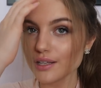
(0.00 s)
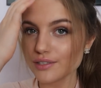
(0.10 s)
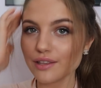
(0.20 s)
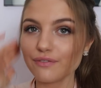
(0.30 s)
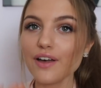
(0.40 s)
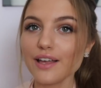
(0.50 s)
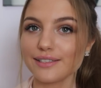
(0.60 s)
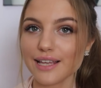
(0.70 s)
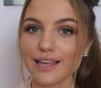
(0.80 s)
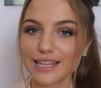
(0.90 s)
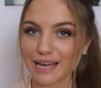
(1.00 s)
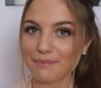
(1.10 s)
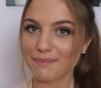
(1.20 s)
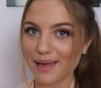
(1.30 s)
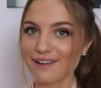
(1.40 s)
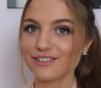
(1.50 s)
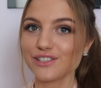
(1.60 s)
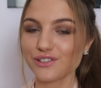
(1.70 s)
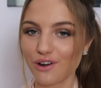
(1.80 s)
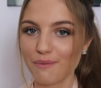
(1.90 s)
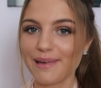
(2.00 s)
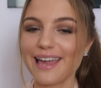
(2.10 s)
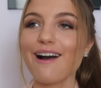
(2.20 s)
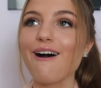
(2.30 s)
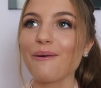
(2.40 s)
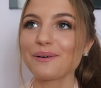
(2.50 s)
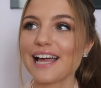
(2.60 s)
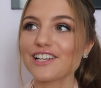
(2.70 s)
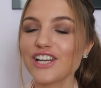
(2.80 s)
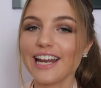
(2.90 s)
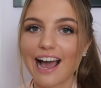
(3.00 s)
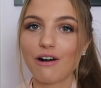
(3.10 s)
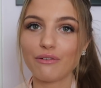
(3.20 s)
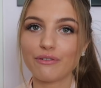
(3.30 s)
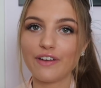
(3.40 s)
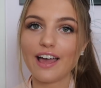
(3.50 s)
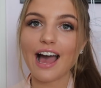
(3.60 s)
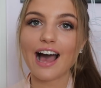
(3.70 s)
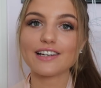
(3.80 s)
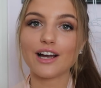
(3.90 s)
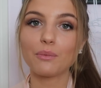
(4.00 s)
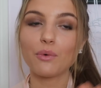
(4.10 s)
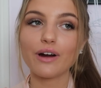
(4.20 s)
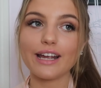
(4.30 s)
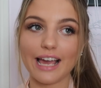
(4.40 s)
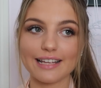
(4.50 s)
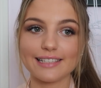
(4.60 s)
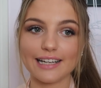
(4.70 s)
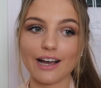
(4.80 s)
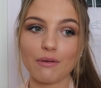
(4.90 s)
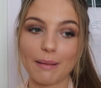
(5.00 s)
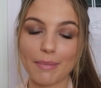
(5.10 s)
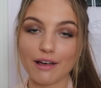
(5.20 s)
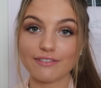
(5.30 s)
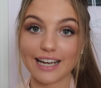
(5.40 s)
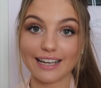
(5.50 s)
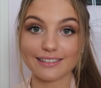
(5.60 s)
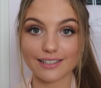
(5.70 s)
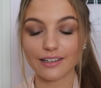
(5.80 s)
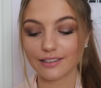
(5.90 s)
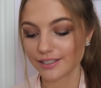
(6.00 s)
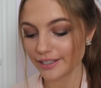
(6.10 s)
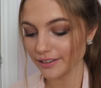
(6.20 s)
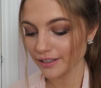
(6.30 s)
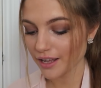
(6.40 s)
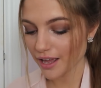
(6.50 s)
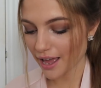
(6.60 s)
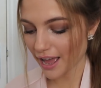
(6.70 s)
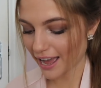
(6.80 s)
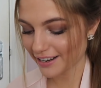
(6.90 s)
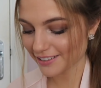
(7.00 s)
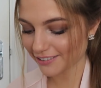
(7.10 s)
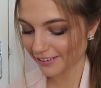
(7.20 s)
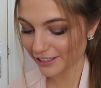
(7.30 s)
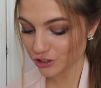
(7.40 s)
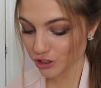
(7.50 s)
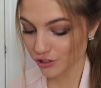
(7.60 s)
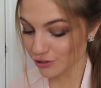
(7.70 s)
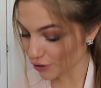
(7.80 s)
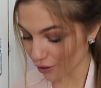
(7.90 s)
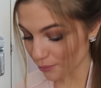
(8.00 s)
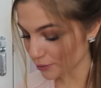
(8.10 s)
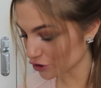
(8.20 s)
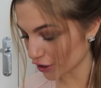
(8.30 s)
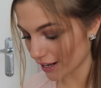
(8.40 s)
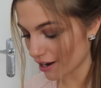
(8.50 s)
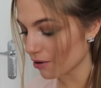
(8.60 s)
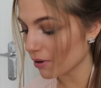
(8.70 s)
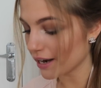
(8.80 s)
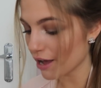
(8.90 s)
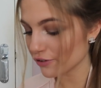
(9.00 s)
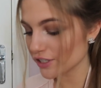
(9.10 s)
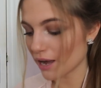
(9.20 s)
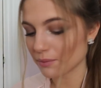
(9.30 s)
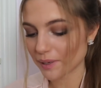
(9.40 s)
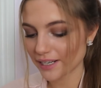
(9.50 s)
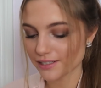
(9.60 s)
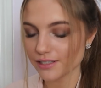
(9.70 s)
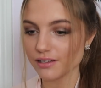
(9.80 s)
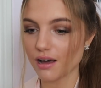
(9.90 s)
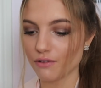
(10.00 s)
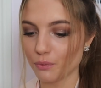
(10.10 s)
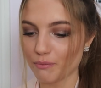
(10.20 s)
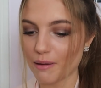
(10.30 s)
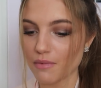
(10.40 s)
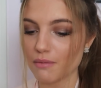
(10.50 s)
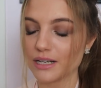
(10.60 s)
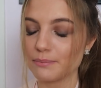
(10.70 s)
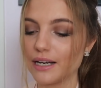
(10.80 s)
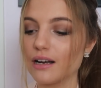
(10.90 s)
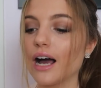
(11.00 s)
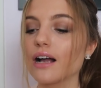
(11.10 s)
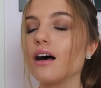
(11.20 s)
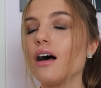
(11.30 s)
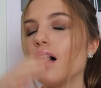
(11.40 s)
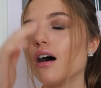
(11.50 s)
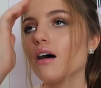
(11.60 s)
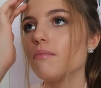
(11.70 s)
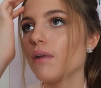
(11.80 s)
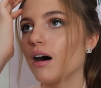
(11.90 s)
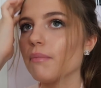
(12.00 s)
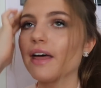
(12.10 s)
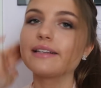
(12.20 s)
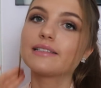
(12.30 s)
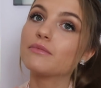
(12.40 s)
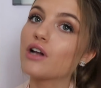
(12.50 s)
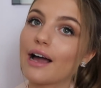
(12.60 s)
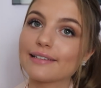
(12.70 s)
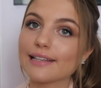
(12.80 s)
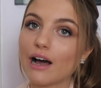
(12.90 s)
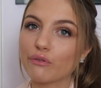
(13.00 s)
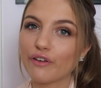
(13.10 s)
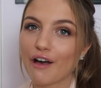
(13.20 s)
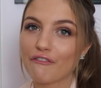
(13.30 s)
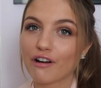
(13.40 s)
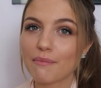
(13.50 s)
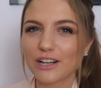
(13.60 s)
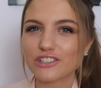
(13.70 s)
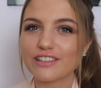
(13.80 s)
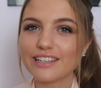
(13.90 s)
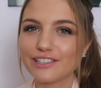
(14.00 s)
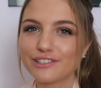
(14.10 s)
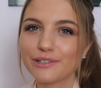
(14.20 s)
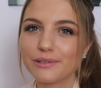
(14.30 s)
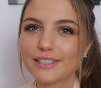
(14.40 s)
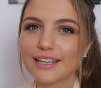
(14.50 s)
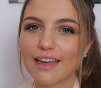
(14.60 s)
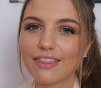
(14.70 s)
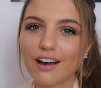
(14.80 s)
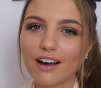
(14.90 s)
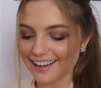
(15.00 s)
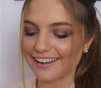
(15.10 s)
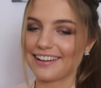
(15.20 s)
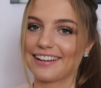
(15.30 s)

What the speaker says: So the first thing that my parents got me was actually an outfit. And I wore it yesterday on my birthday into London. And oh, it's just so Chanel. And every time I went into Zara with my mum, I'd be like, Mum, that is the nicest outfit ever. Imagine these two together.